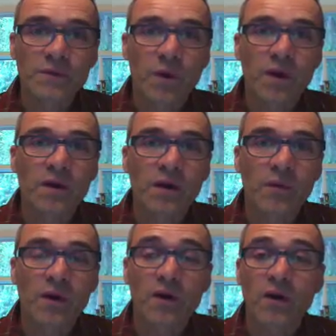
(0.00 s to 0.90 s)
one are
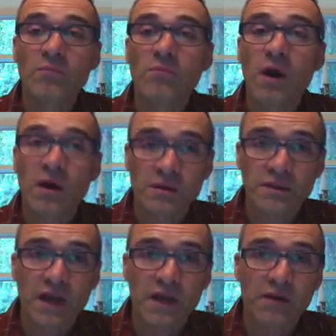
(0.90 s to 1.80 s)
what are called
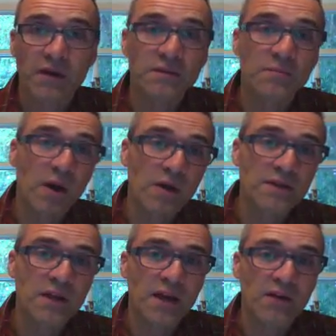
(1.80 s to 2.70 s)
monosaccharides.
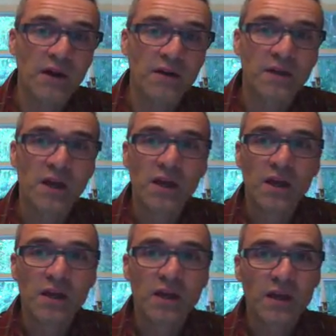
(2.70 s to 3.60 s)
Monosaccharides,
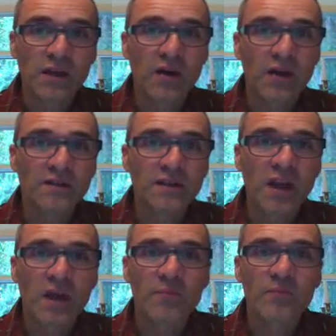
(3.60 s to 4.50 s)
as the
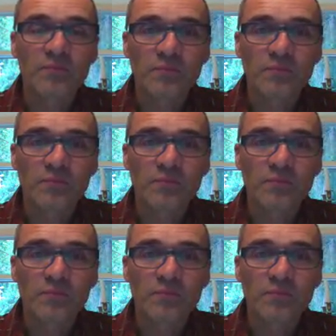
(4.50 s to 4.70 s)
name